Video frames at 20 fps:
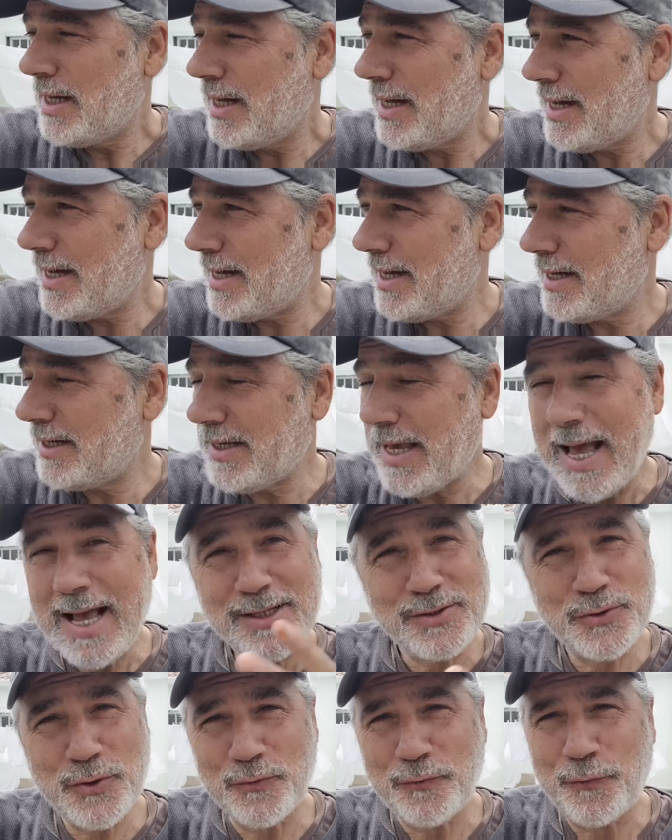Uh, yeah,
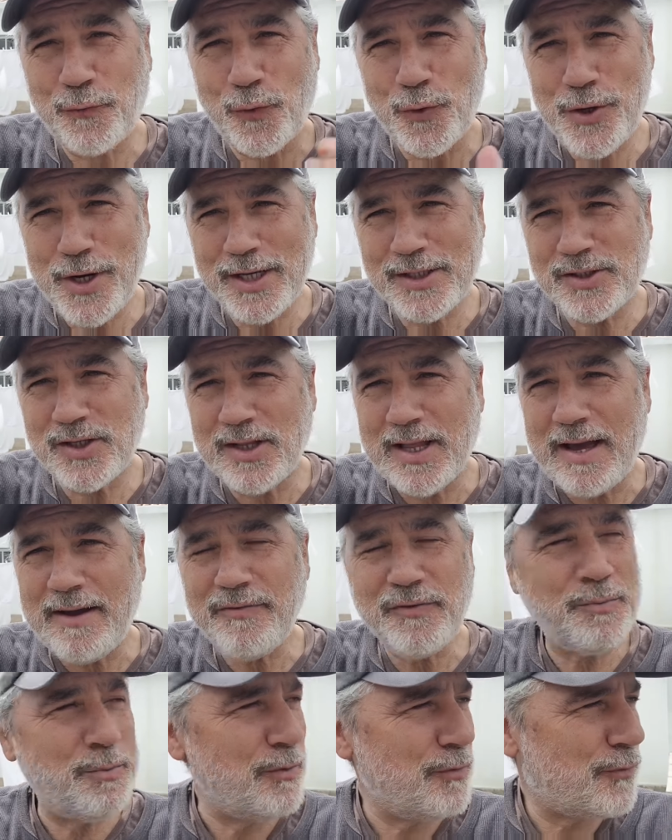so four days
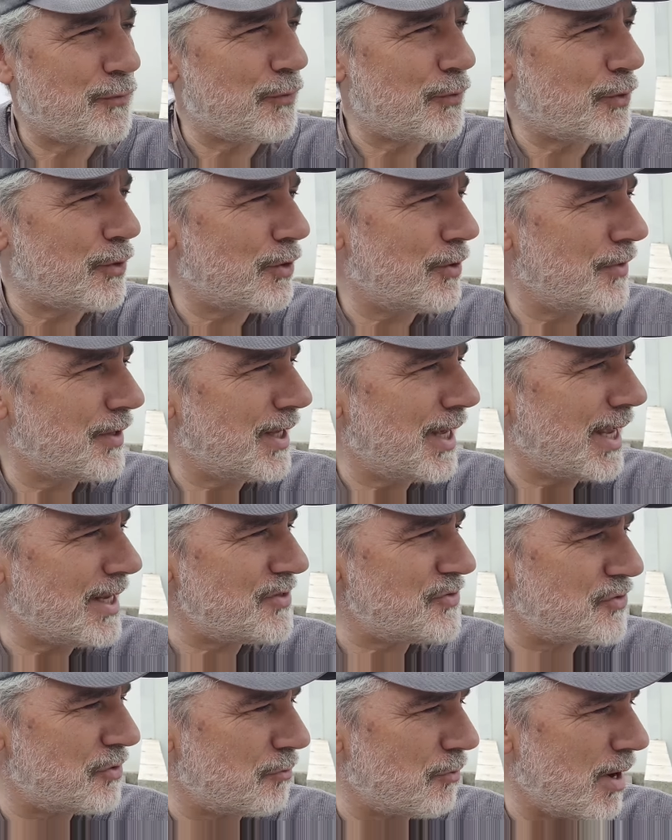left before the
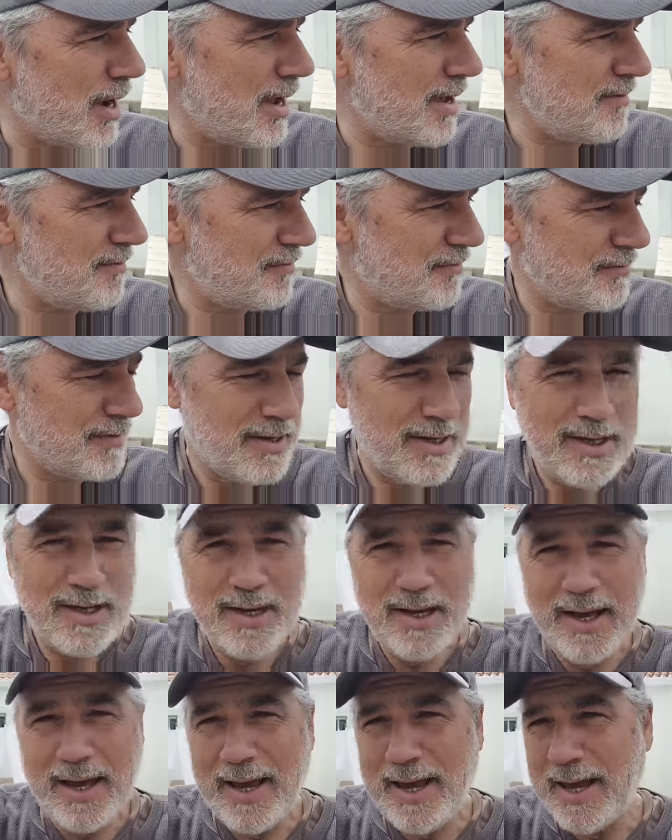guests arrive,
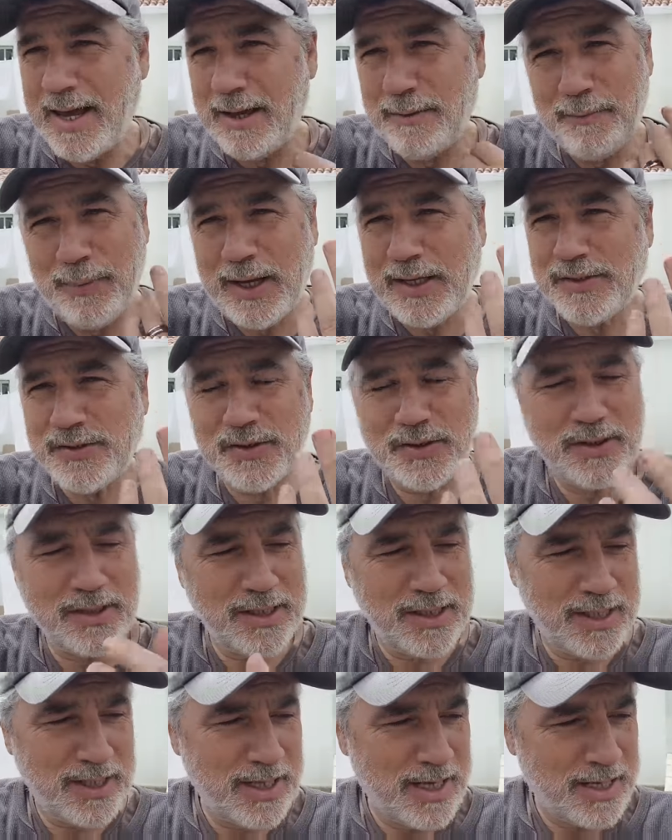and
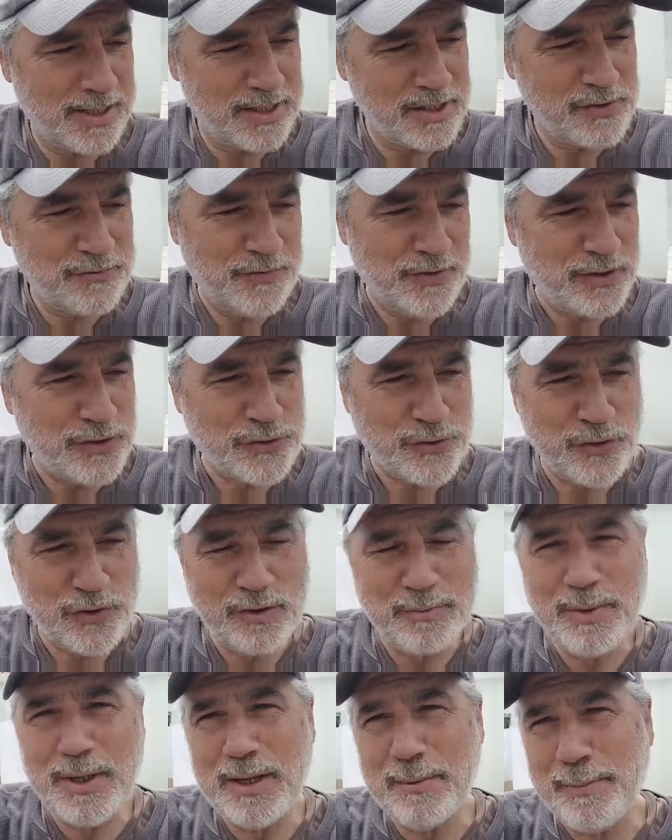basically uh, this video is going to
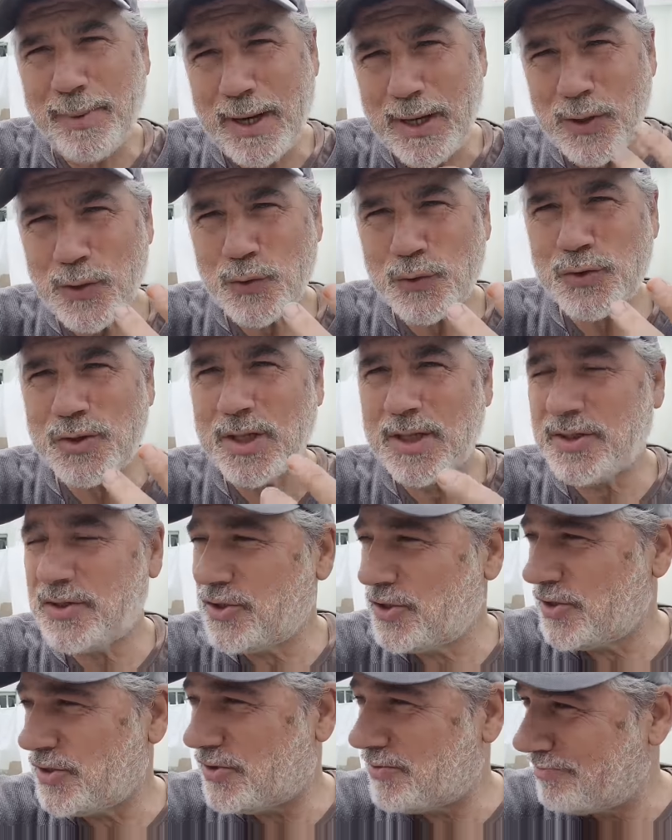be about us
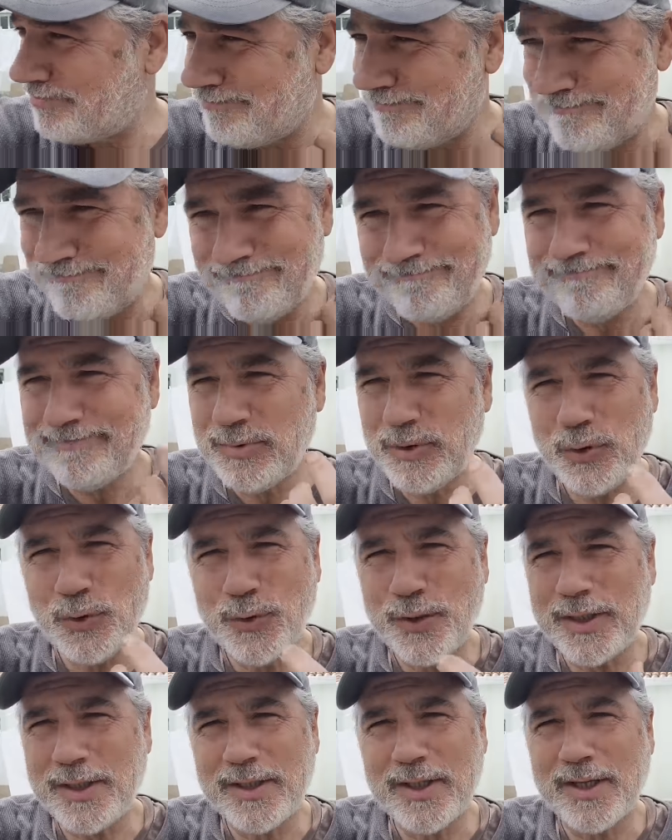just
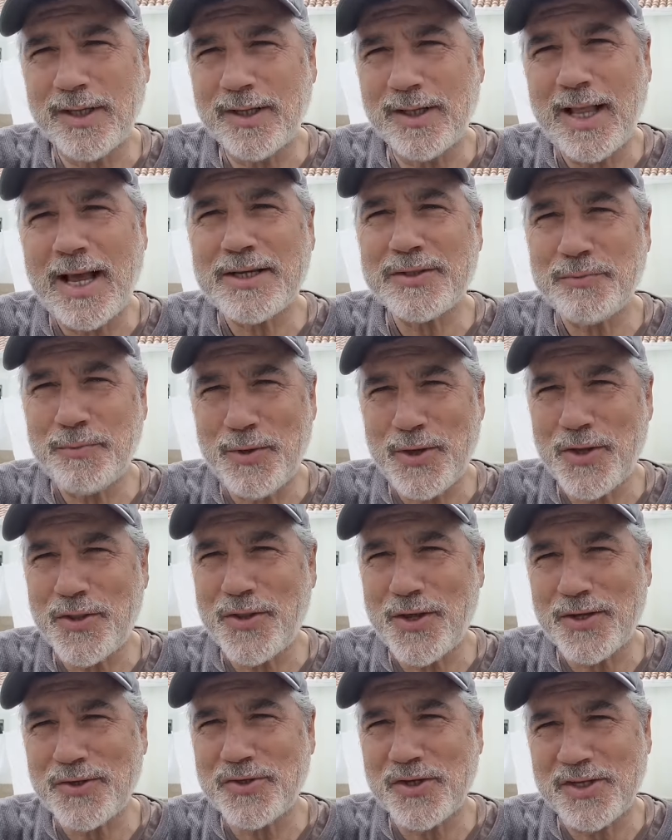doing the last minute
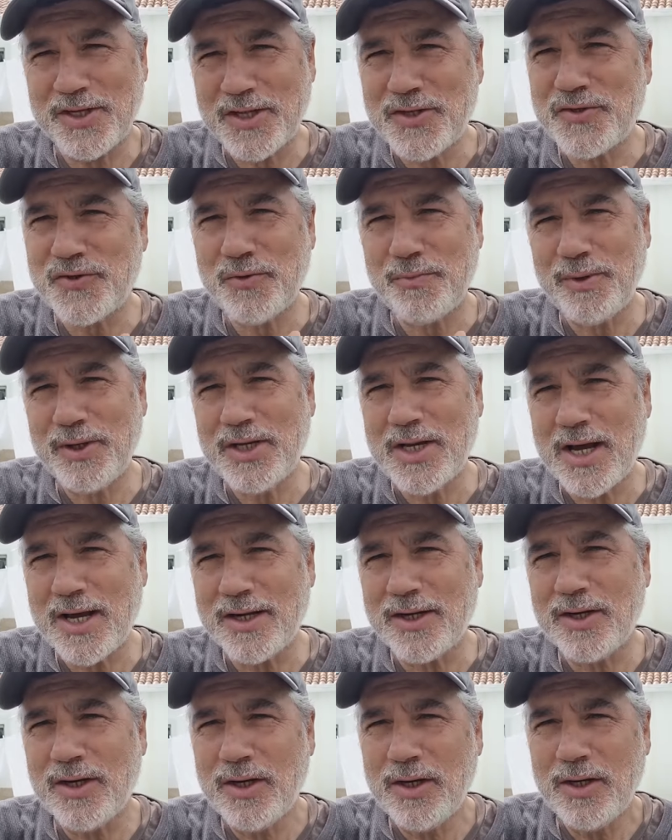things that needs to be
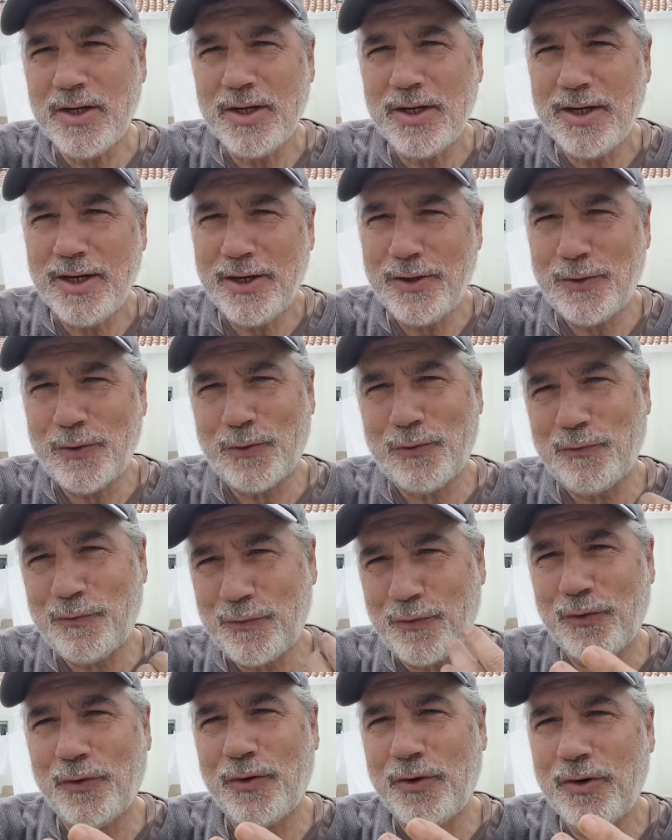done in order
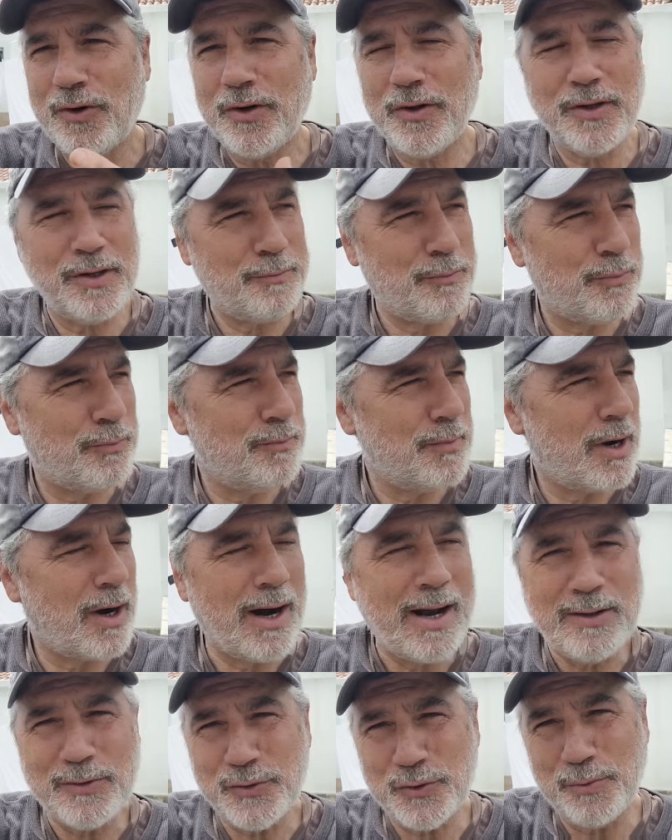for the, our
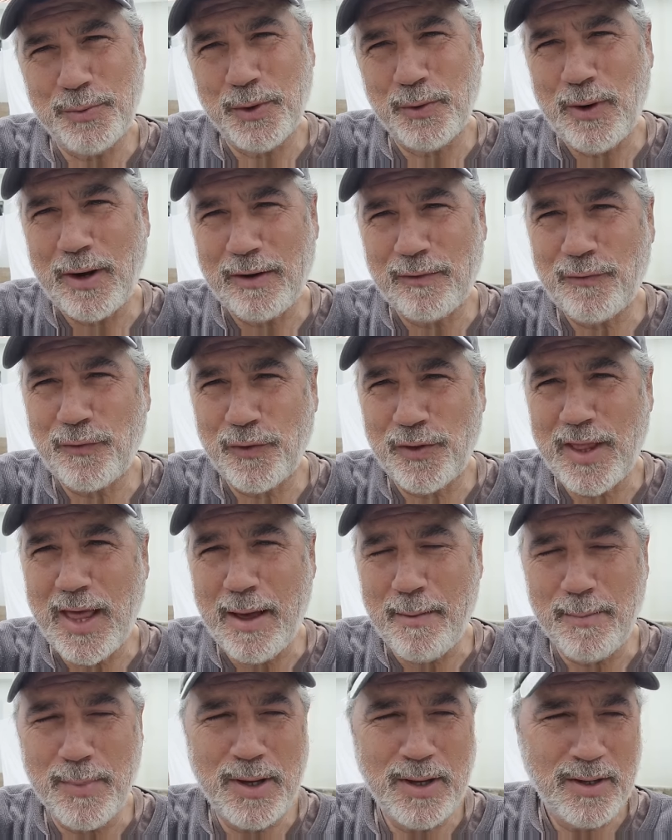house to be ready for
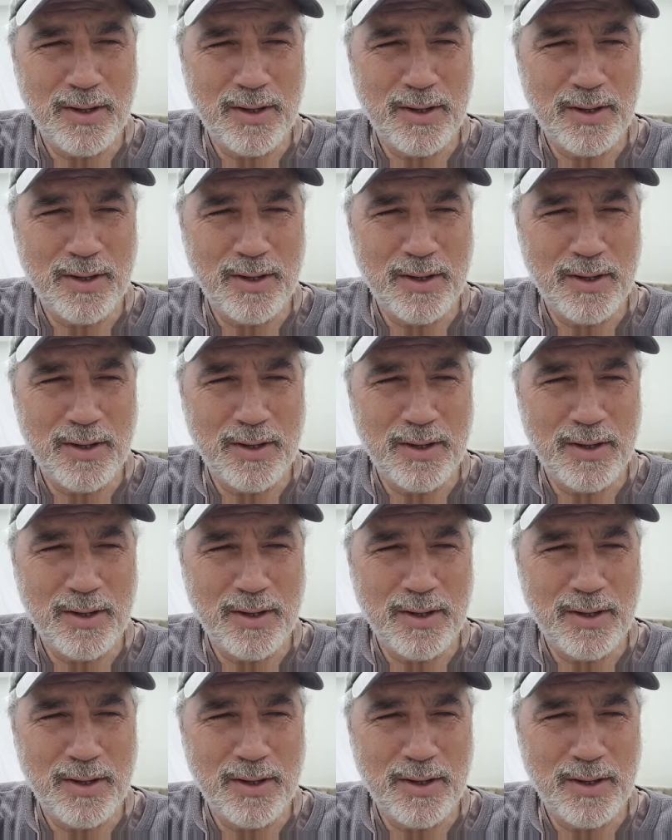them.